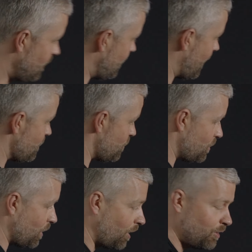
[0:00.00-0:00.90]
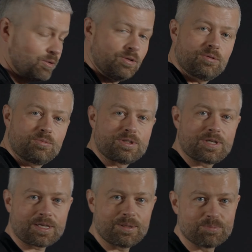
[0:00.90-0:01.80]
And as you go, we're
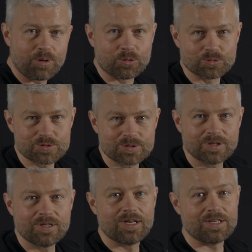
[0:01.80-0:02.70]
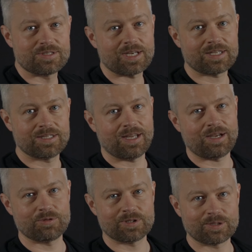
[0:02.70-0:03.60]
checking bolts and checking that
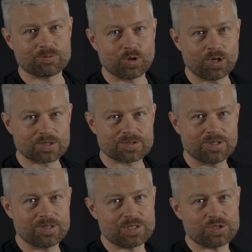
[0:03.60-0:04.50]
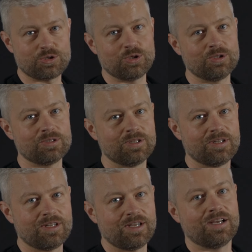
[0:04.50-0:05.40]
everything works as it should.
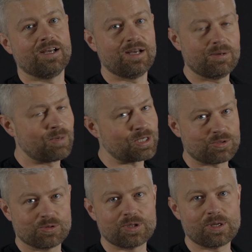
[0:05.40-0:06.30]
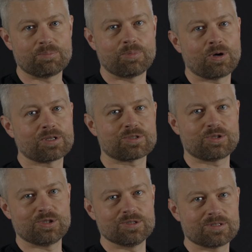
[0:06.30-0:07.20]
Make sure that your bike's
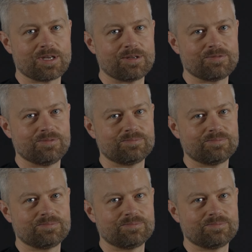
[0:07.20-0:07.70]
good and safe.